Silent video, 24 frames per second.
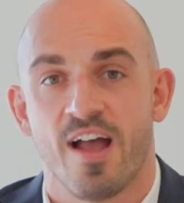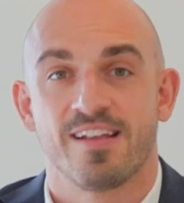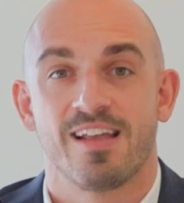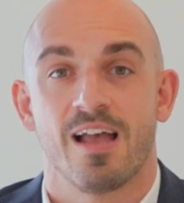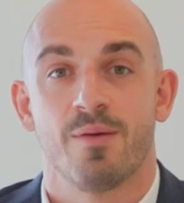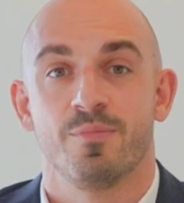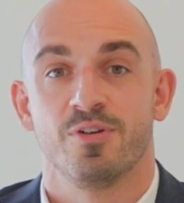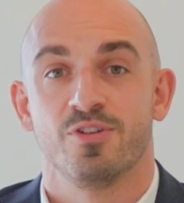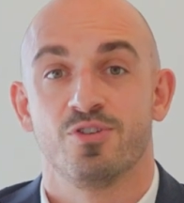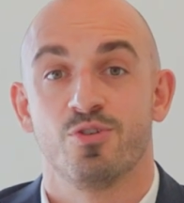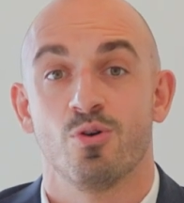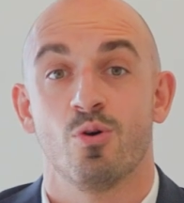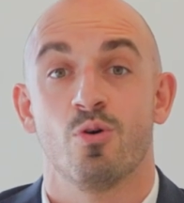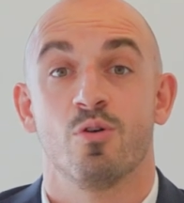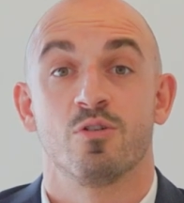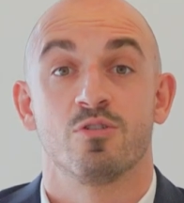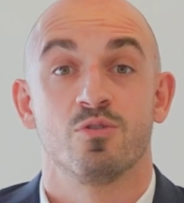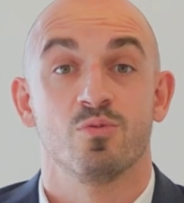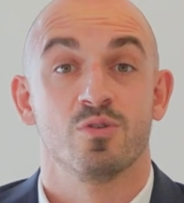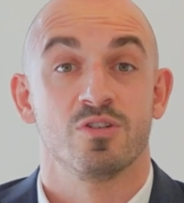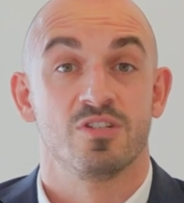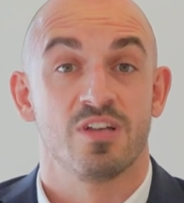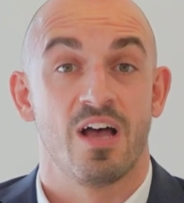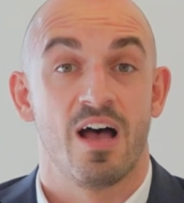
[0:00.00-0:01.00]
and come and talk
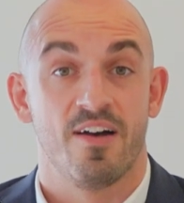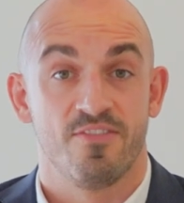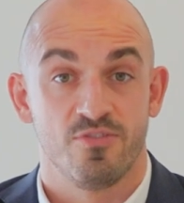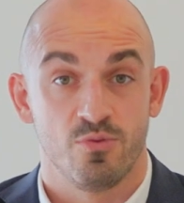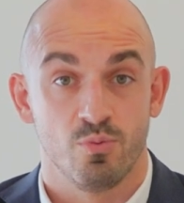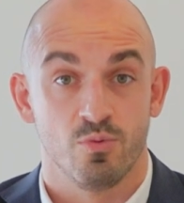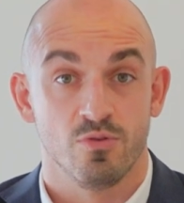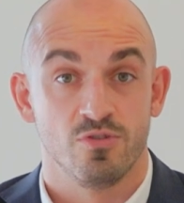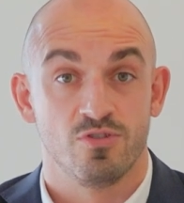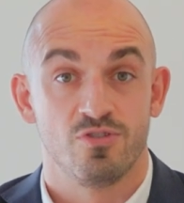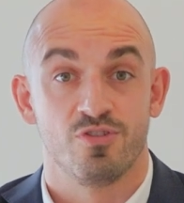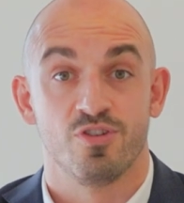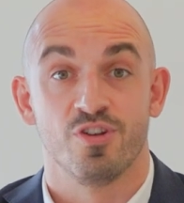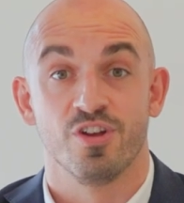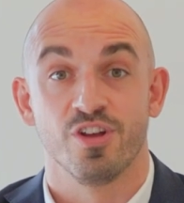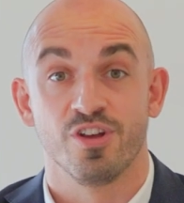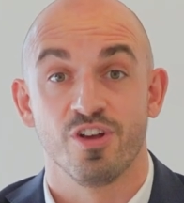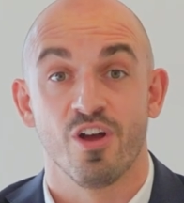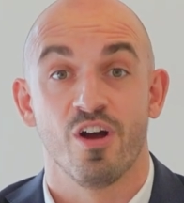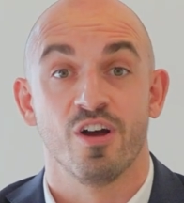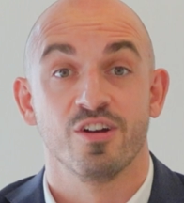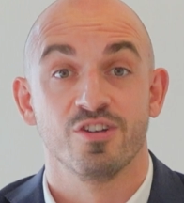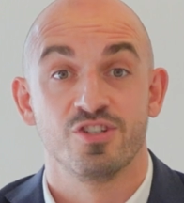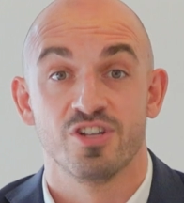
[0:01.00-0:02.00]
to us afterwards to
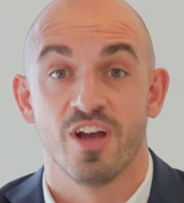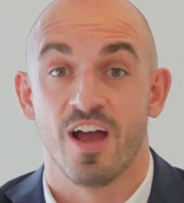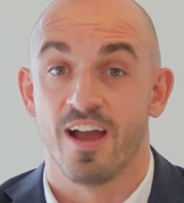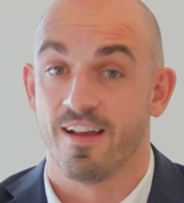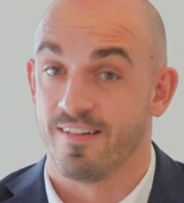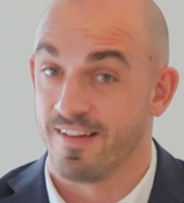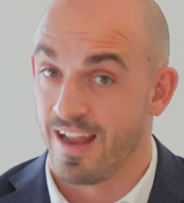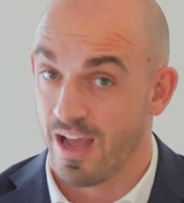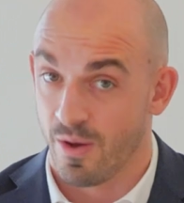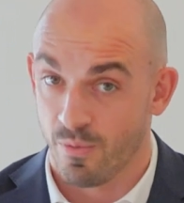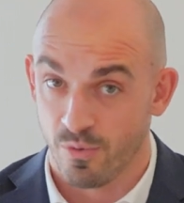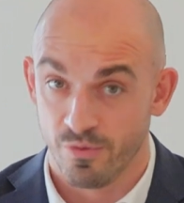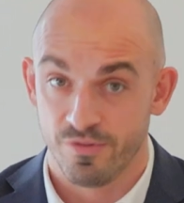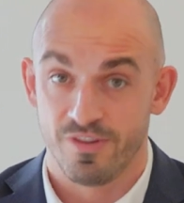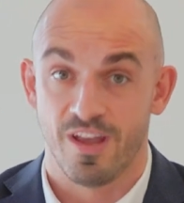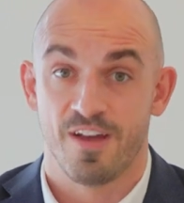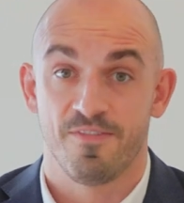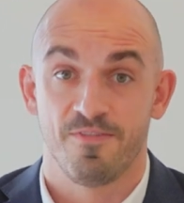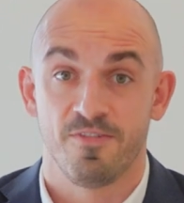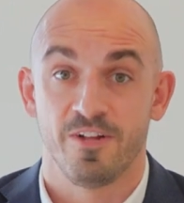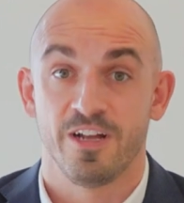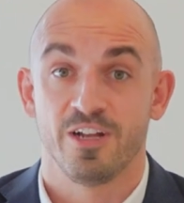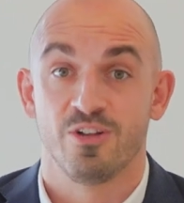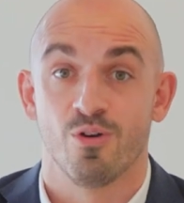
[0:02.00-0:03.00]
negotiate. Now we'll
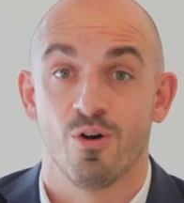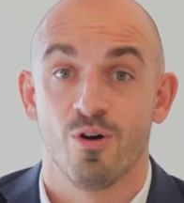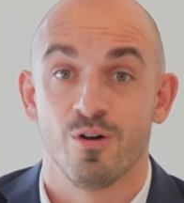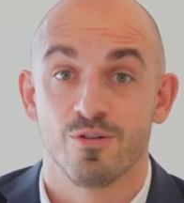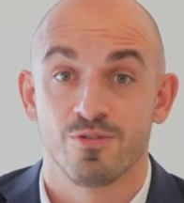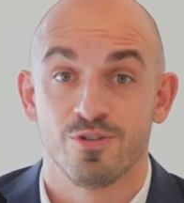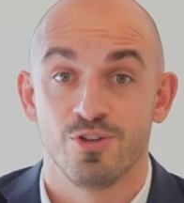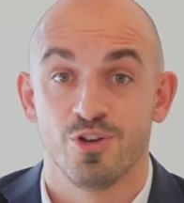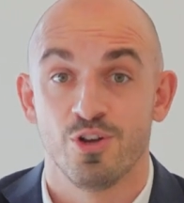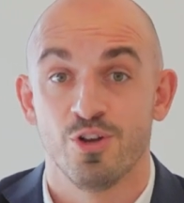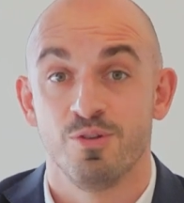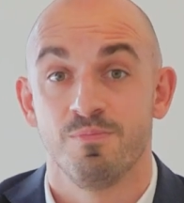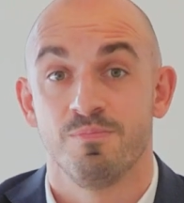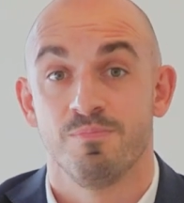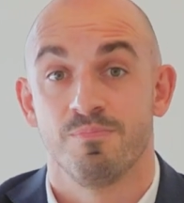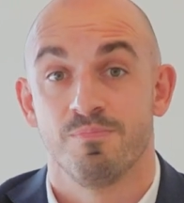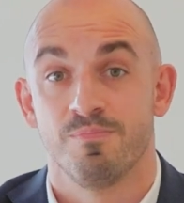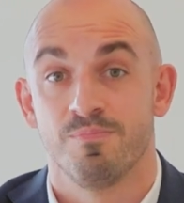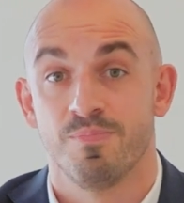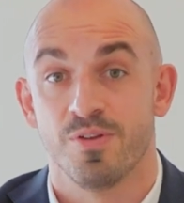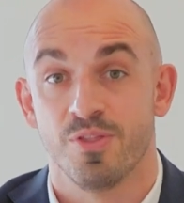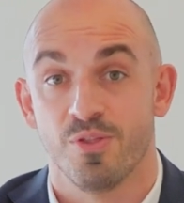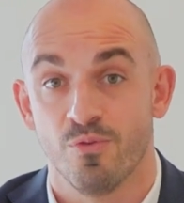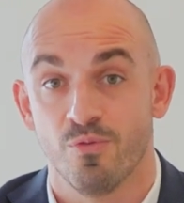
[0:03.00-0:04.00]
definitely talk to you,
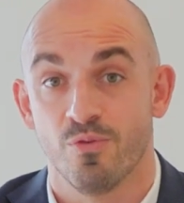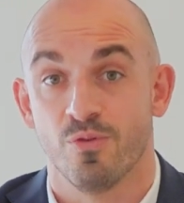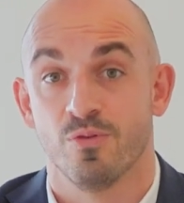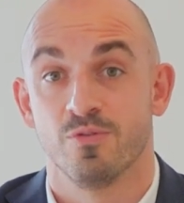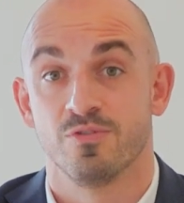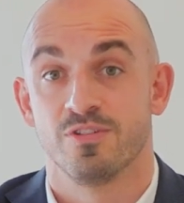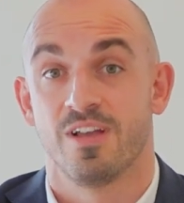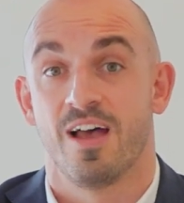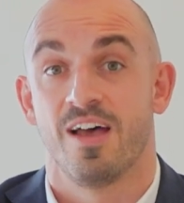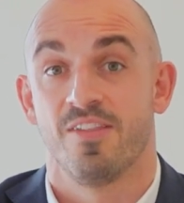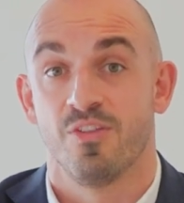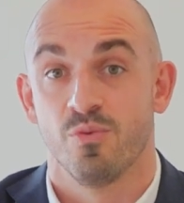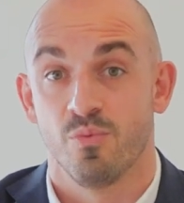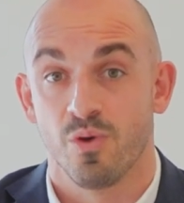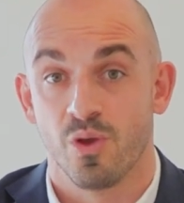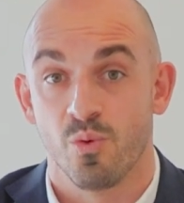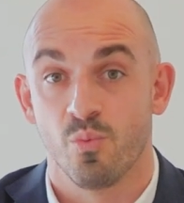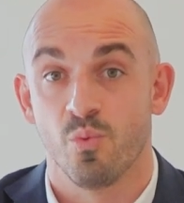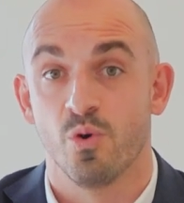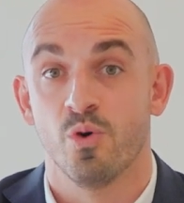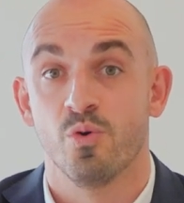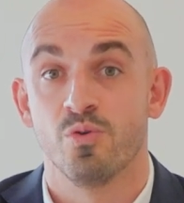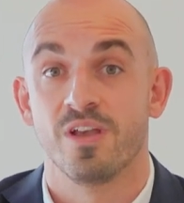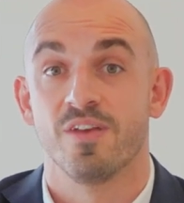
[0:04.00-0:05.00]
but the rules are that we
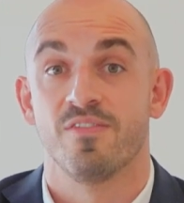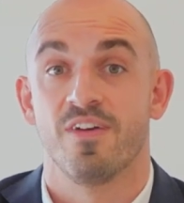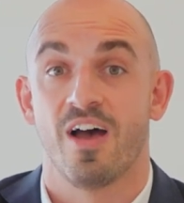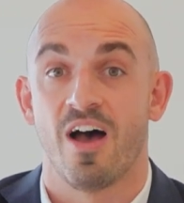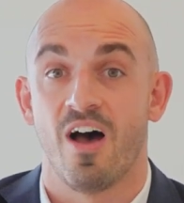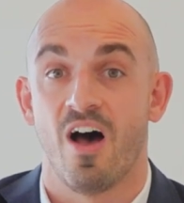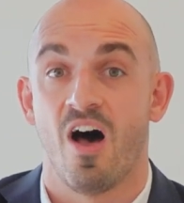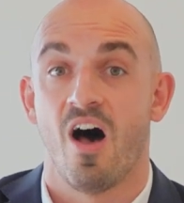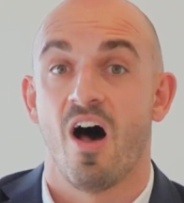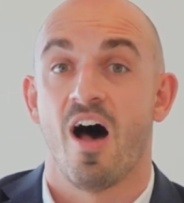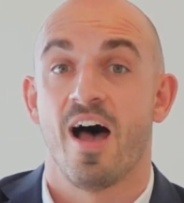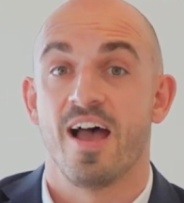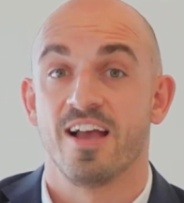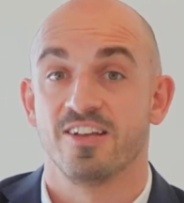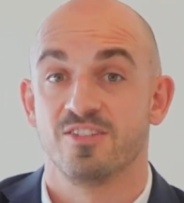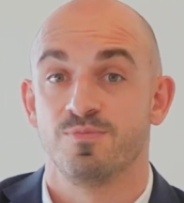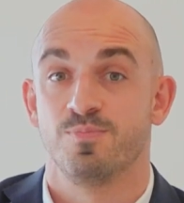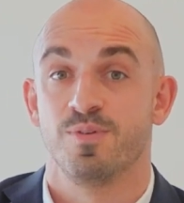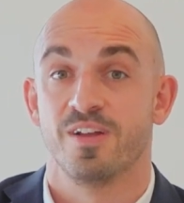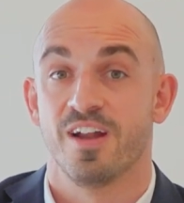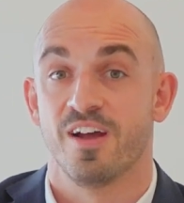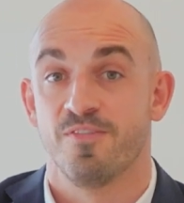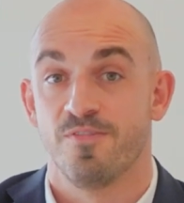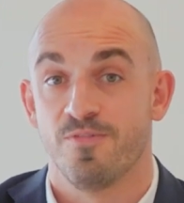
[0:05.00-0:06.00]
will give our
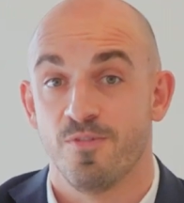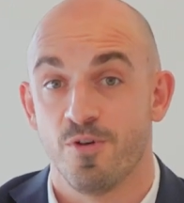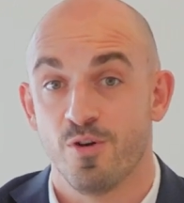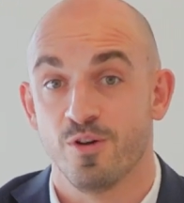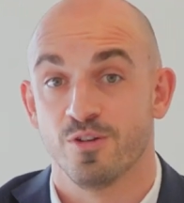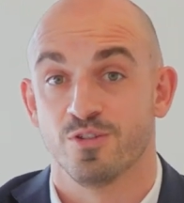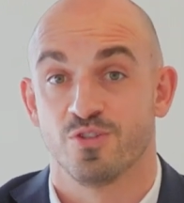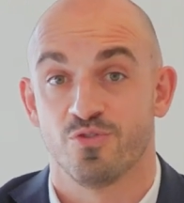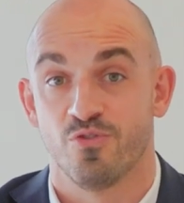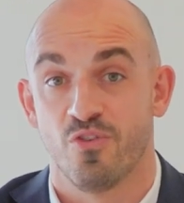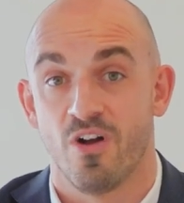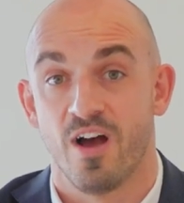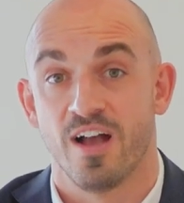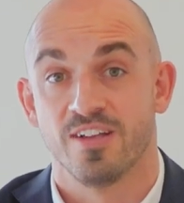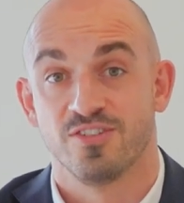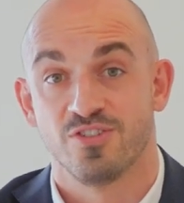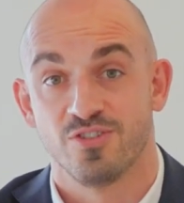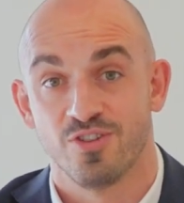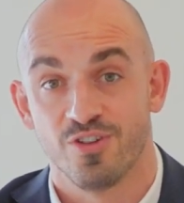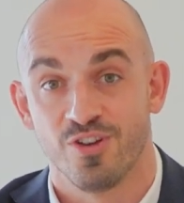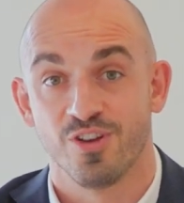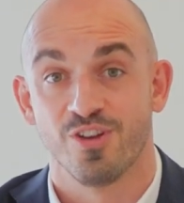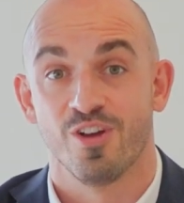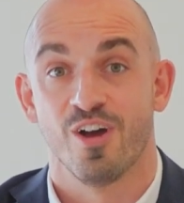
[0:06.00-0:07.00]
highest bidder first rights
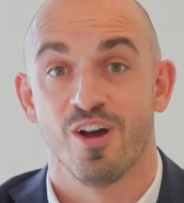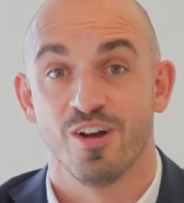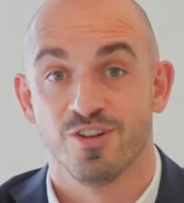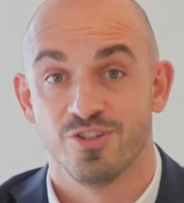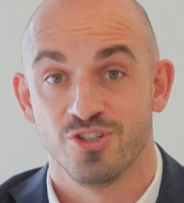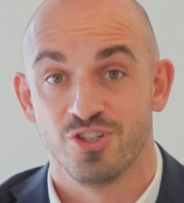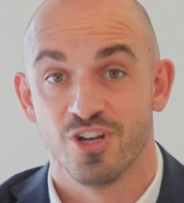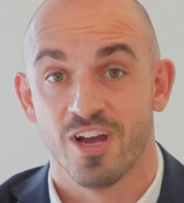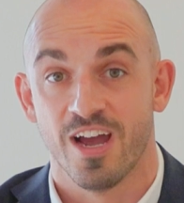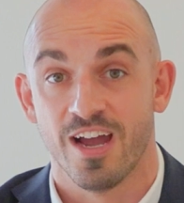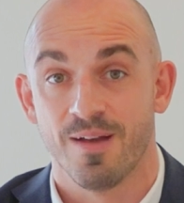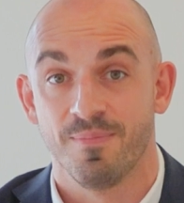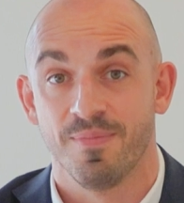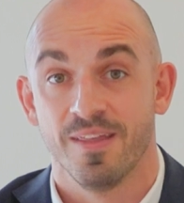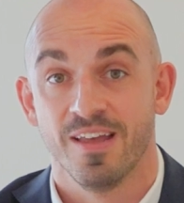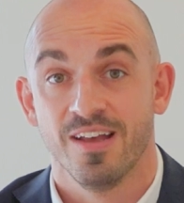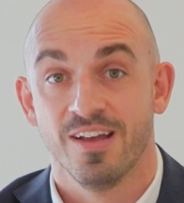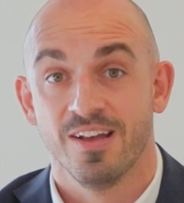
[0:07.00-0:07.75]
to negotiate.